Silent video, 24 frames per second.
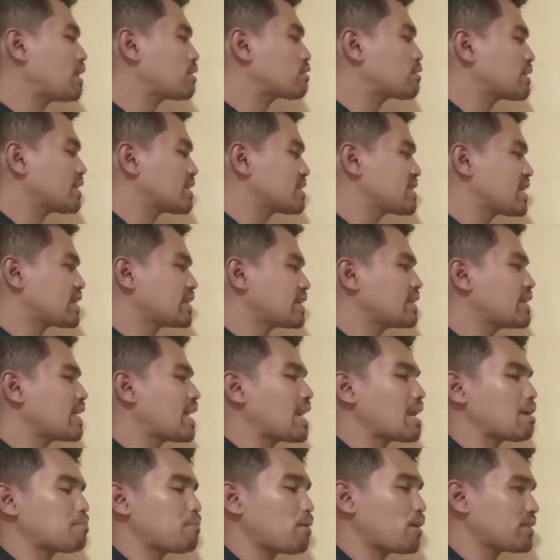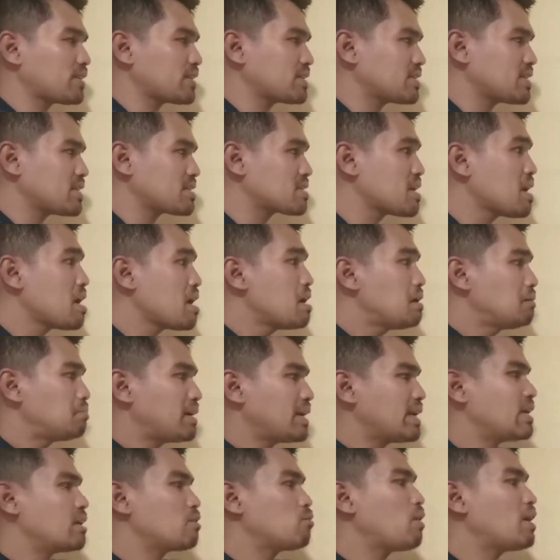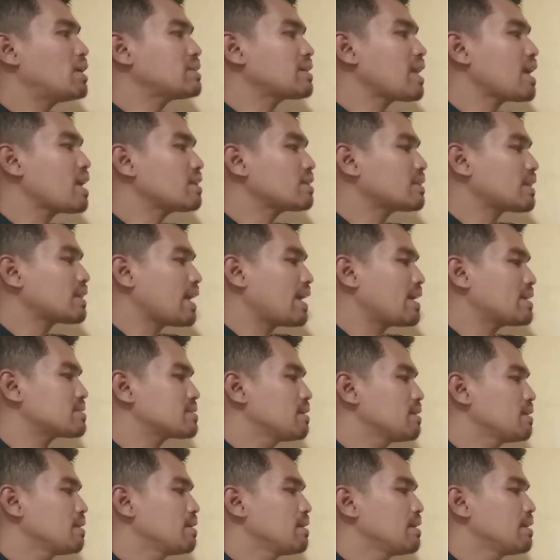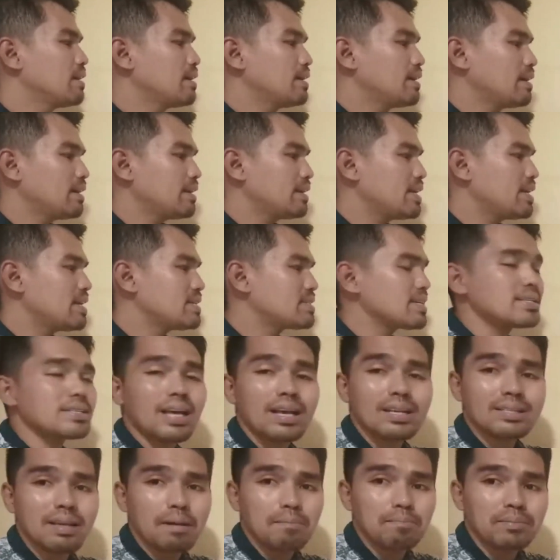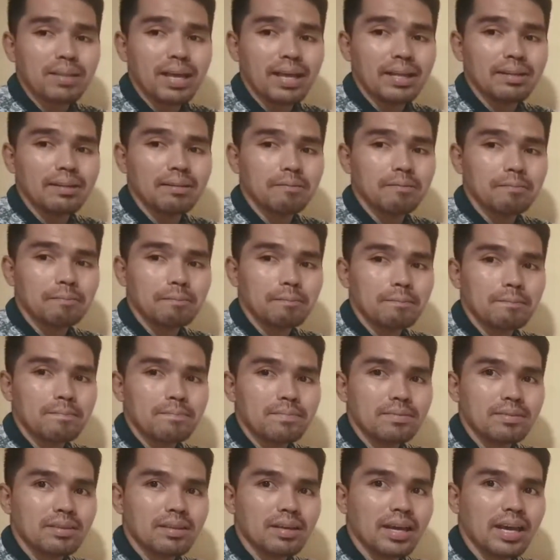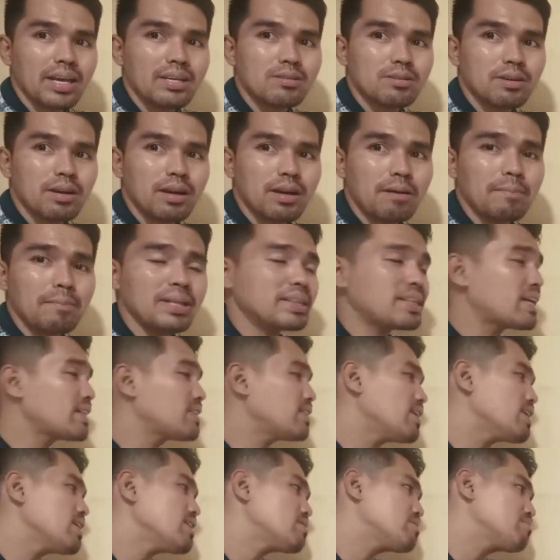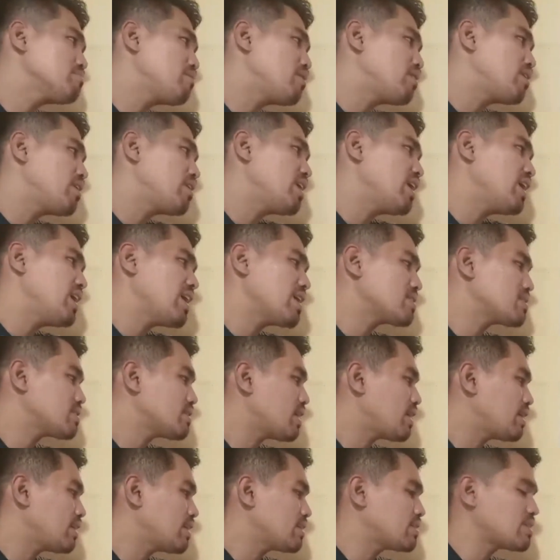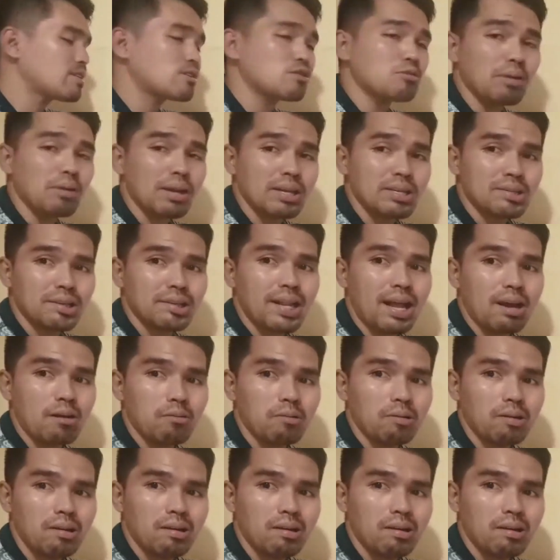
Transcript: to reject null hypothesis. But in the one-tailed test, this is accepted. Okay, so I mean, that is more or less the situation now